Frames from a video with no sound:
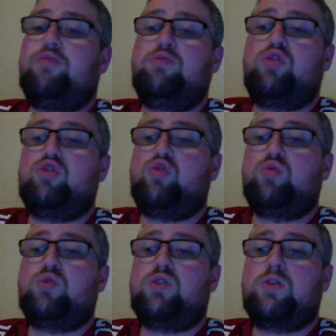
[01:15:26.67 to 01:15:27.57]
John
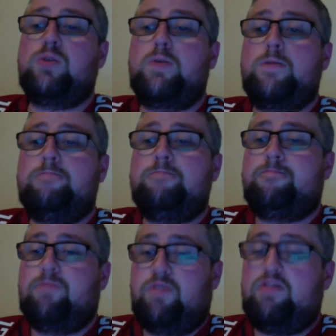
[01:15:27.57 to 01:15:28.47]
Jones.
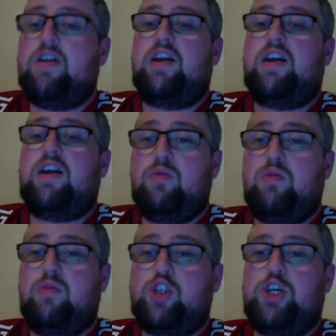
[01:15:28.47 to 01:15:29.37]
I agree with
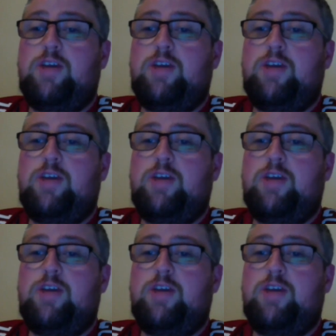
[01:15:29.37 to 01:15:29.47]
that, Jay.